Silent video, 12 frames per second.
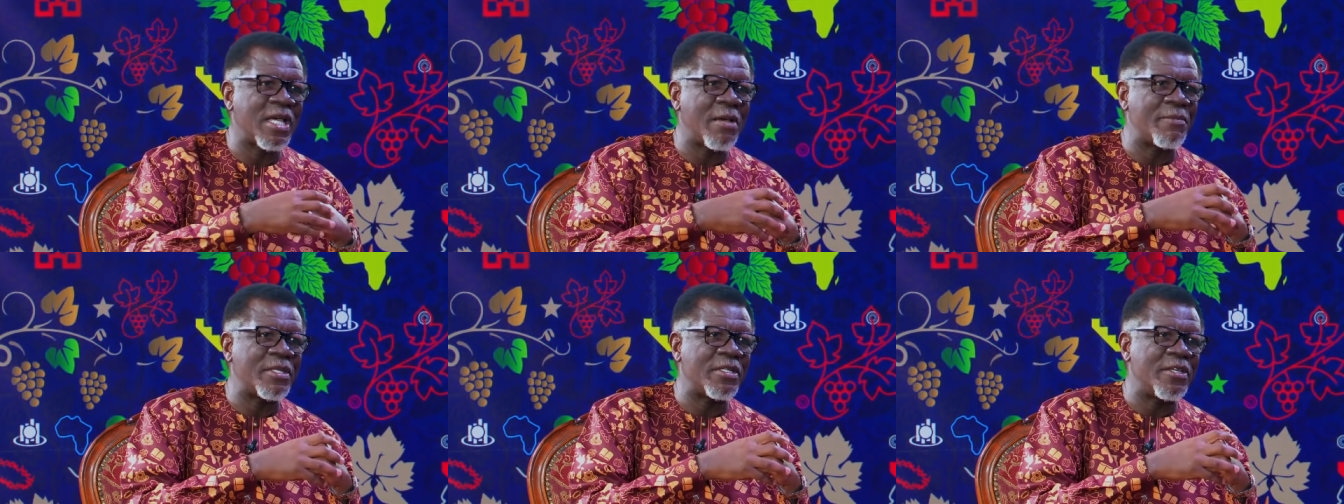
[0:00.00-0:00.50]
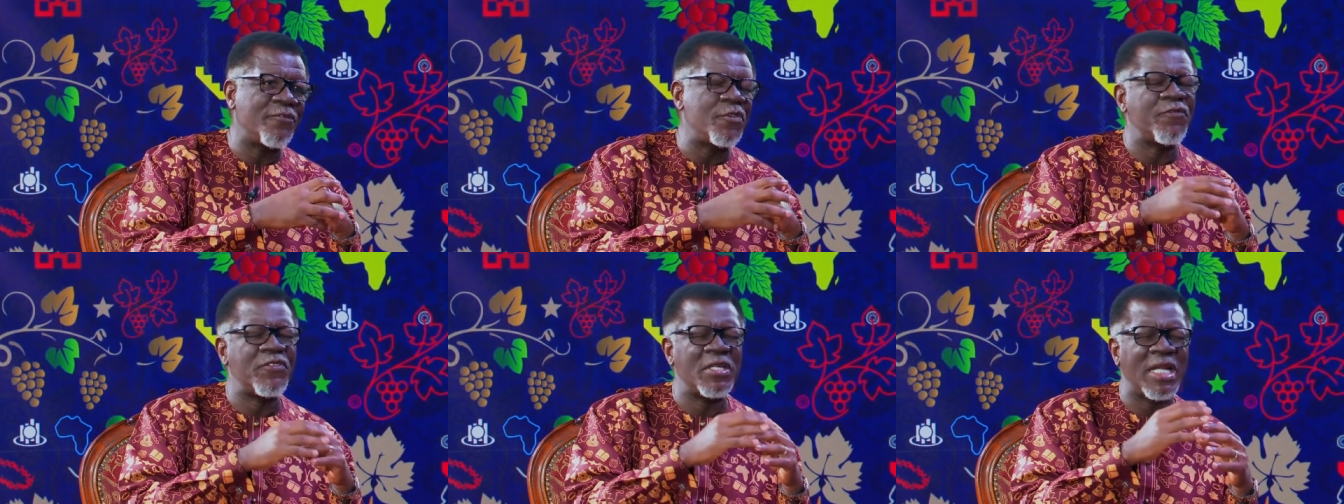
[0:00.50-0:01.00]
I mean, if
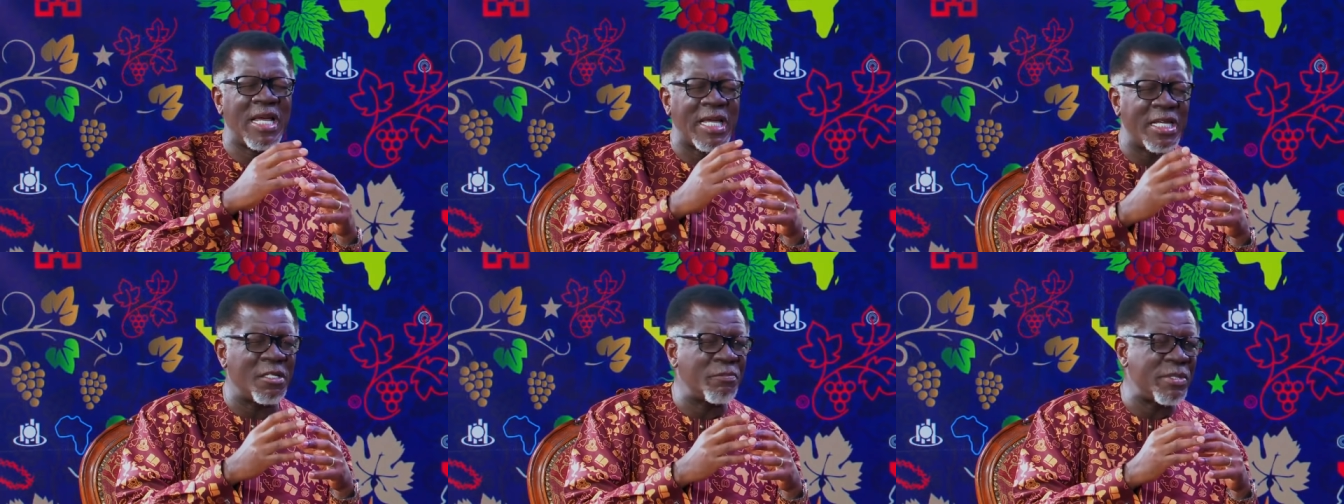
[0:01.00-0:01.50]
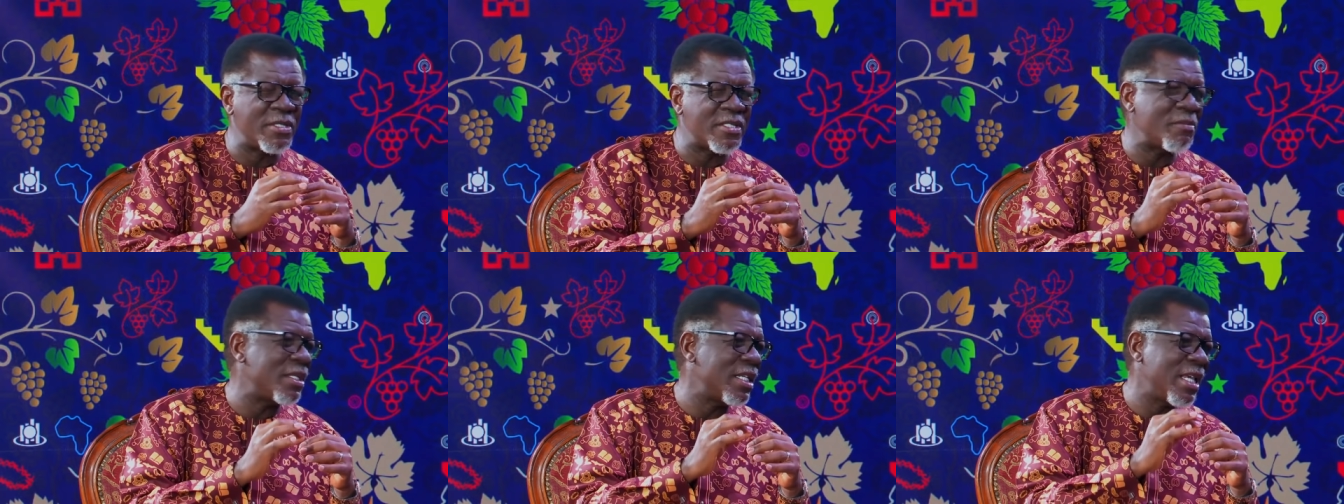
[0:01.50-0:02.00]
you feel like helping
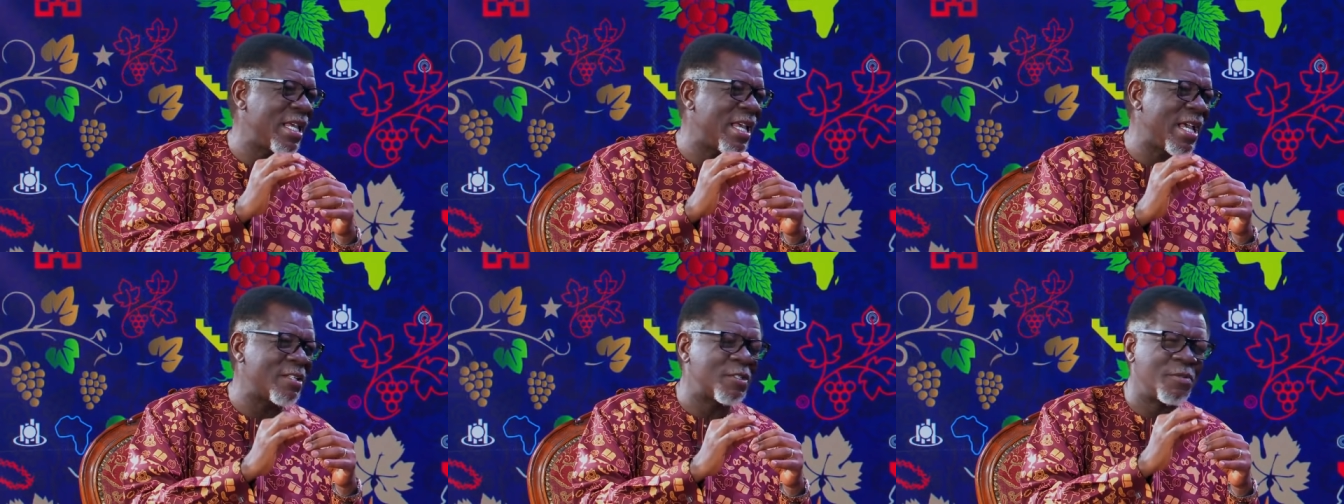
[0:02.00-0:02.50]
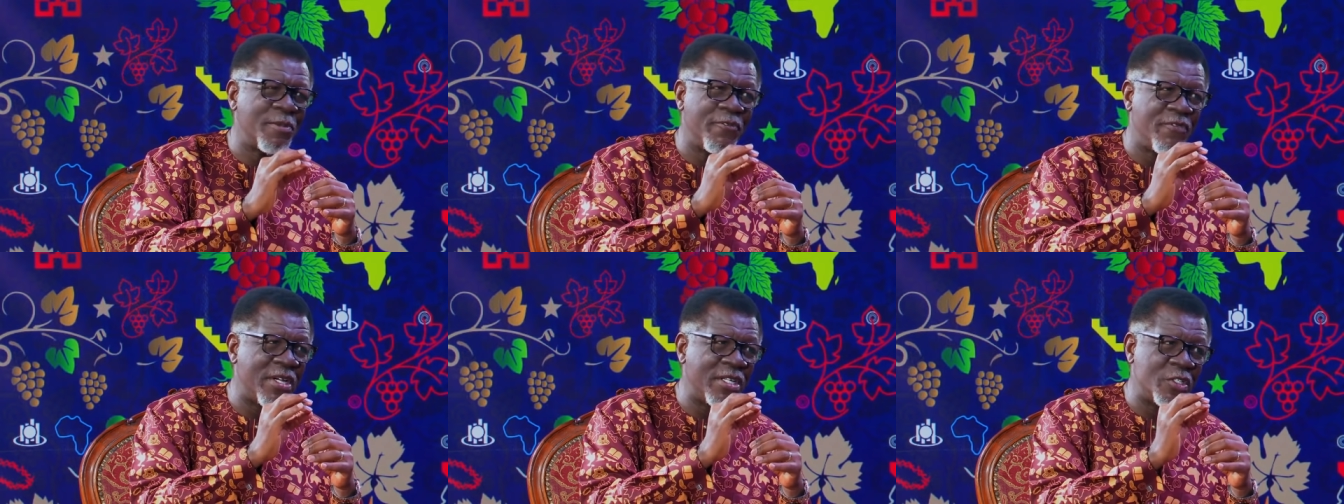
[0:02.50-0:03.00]
somebody, it has to be
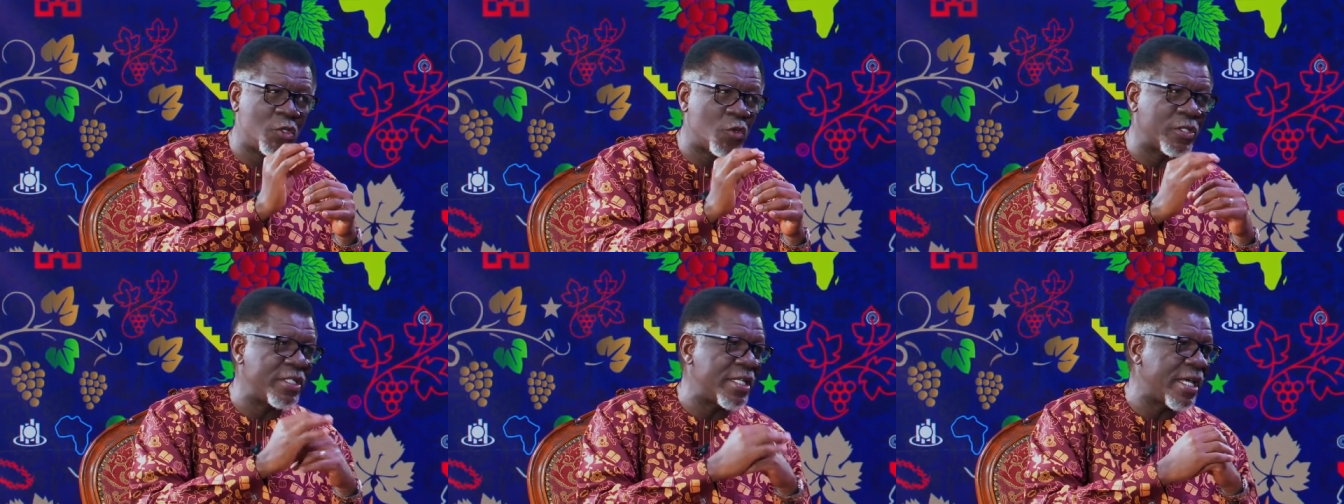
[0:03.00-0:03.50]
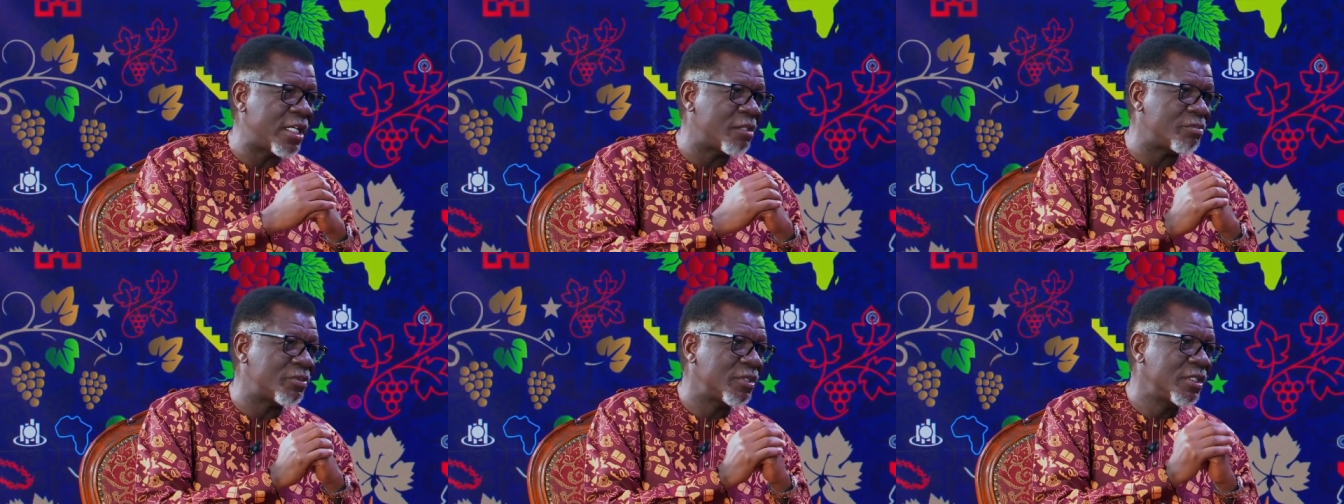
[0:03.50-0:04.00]
very token
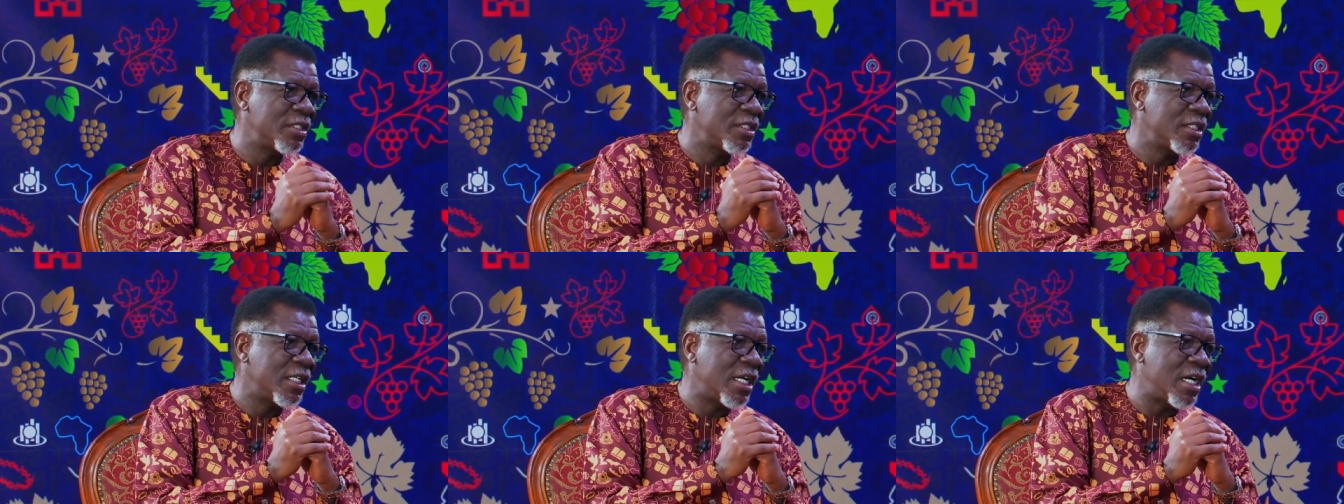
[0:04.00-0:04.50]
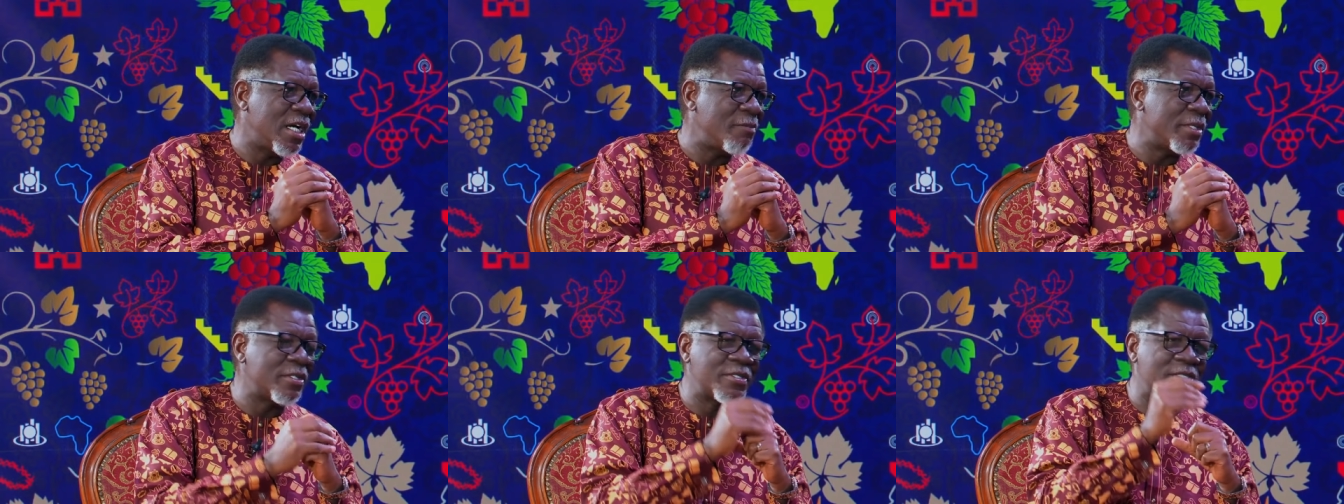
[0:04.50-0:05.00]
help,
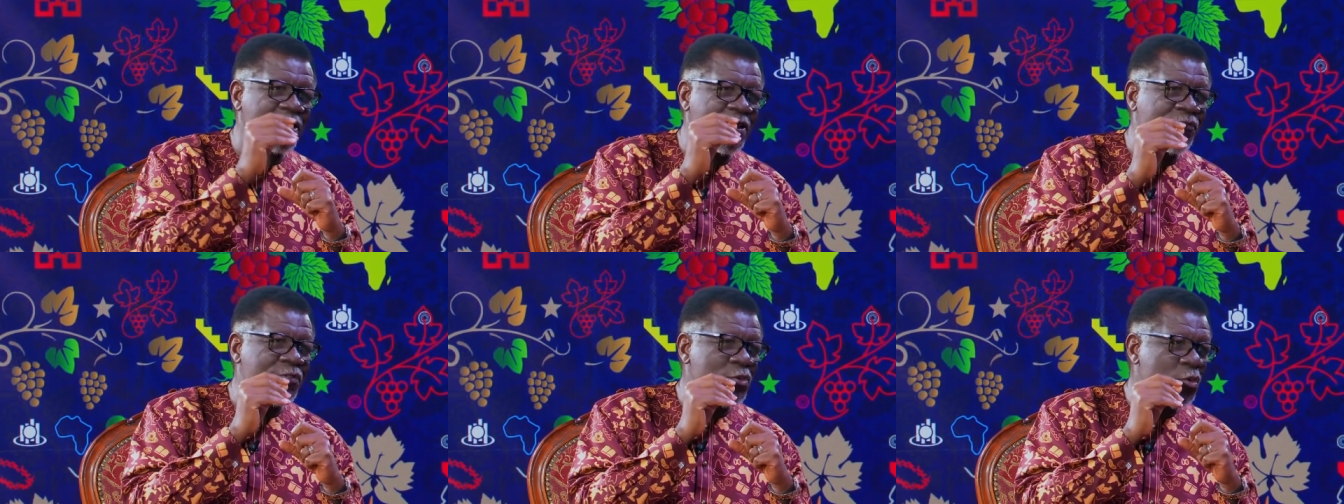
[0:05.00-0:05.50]
because if